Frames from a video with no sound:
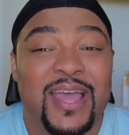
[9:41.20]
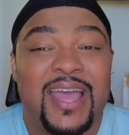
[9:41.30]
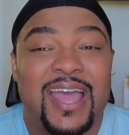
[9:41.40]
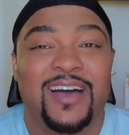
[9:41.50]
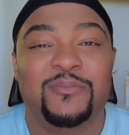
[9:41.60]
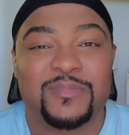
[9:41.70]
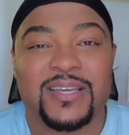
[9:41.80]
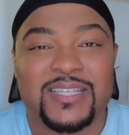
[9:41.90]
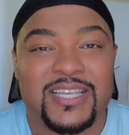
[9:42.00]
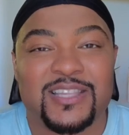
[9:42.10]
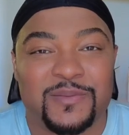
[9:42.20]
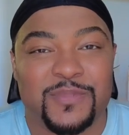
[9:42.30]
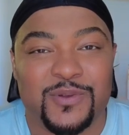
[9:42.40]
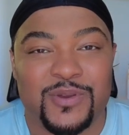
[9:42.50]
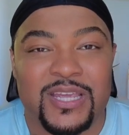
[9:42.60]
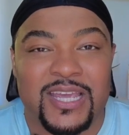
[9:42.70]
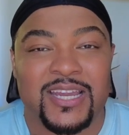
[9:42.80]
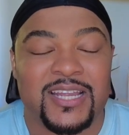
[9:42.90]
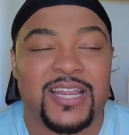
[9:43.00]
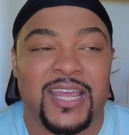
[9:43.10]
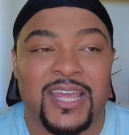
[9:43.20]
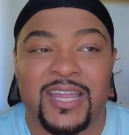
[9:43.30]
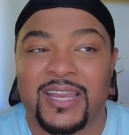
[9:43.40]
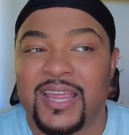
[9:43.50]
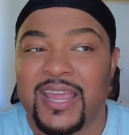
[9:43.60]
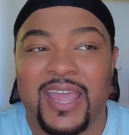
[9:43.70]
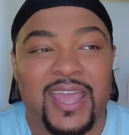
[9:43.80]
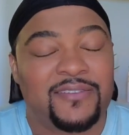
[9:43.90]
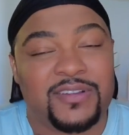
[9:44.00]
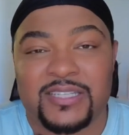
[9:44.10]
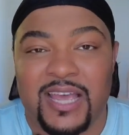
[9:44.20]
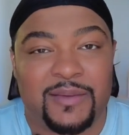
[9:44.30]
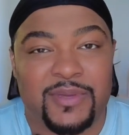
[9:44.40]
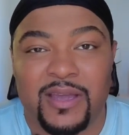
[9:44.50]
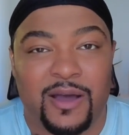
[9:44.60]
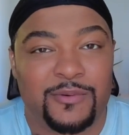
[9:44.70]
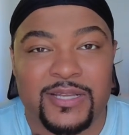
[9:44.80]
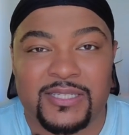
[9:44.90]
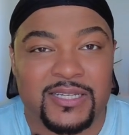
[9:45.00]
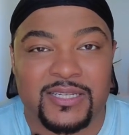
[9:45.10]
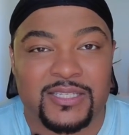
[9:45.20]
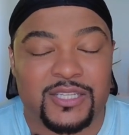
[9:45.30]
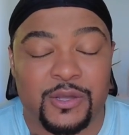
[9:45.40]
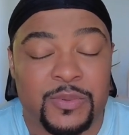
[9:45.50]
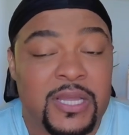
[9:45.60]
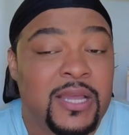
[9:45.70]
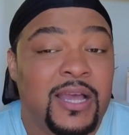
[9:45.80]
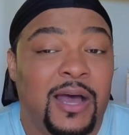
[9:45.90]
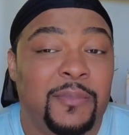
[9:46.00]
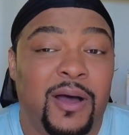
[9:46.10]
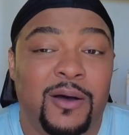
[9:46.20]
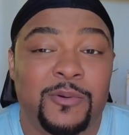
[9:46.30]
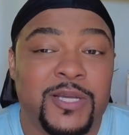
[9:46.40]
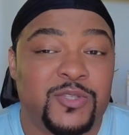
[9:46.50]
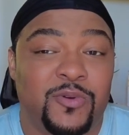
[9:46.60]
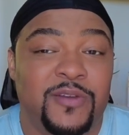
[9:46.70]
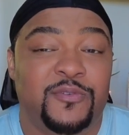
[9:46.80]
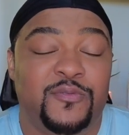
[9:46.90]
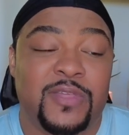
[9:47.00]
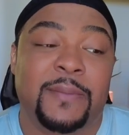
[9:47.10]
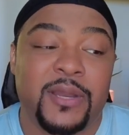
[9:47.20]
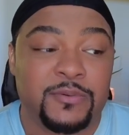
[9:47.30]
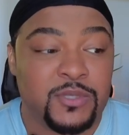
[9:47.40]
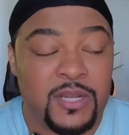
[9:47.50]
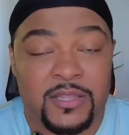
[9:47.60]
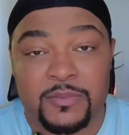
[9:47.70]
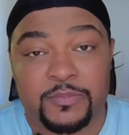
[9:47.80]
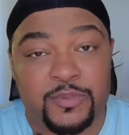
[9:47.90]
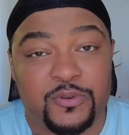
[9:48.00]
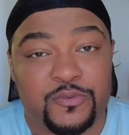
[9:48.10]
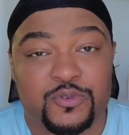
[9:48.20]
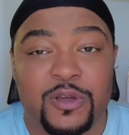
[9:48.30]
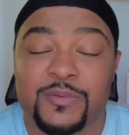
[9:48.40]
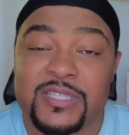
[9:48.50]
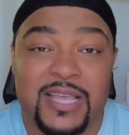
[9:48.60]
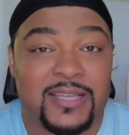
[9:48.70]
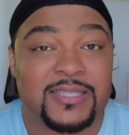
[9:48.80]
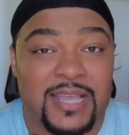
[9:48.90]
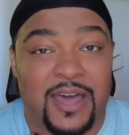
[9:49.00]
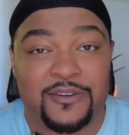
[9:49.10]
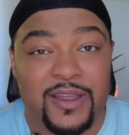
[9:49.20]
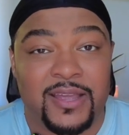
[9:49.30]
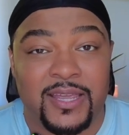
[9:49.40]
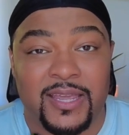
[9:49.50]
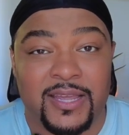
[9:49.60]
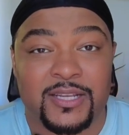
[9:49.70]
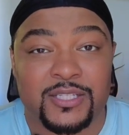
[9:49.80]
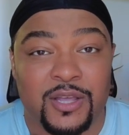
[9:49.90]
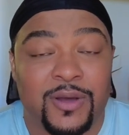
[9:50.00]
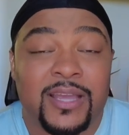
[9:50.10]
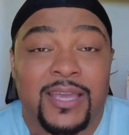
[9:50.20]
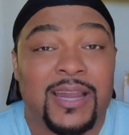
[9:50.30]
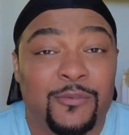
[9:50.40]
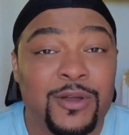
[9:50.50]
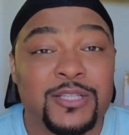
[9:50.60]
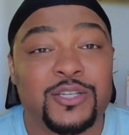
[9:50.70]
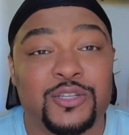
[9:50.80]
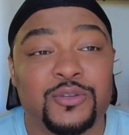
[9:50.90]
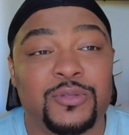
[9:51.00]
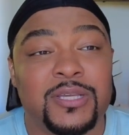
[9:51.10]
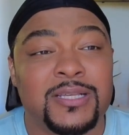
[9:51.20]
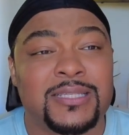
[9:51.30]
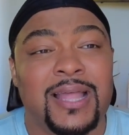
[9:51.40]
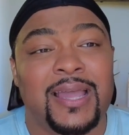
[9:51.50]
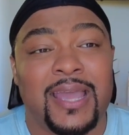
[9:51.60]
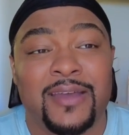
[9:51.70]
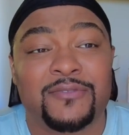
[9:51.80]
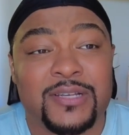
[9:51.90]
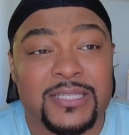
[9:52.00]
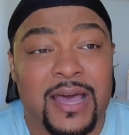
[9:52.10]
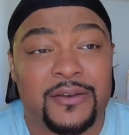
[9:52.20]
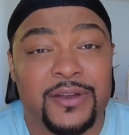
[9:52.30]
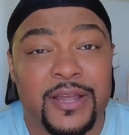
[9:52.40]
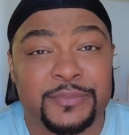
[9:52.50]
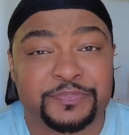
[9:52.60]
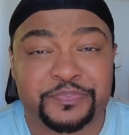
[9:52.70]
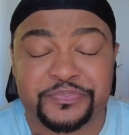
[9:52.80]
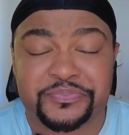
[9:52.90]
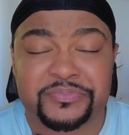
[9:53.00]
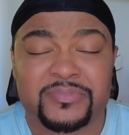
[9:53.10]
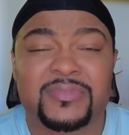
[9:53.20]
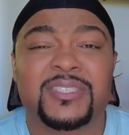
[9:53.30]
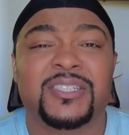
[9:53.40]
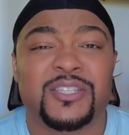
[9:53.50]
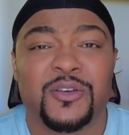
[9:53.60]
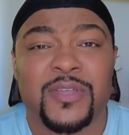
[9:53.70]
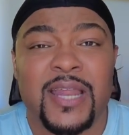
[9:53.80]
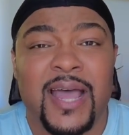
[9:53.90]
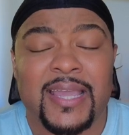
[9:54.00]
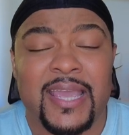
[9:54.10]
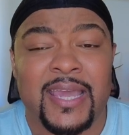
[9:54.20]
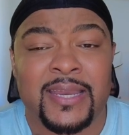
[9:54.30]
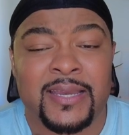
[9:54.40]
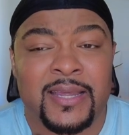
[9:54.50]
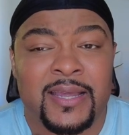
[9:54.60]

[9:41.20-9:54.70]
help me see the beauty in it. And every time he always does. So I'm always grateful for that. But it was another beautiful trail. It's Saturday again. So again, I wanted to do this like every Saturday so that I can